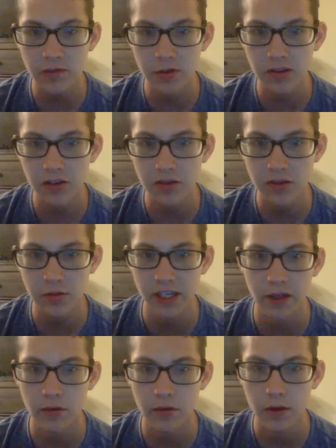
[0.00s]
YouTube
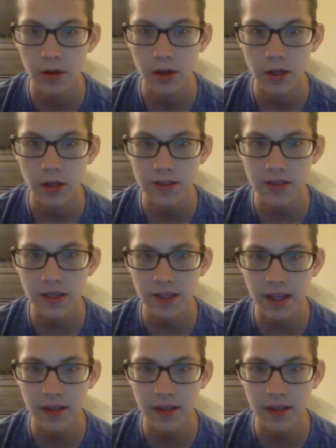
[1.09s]
channel. See you then.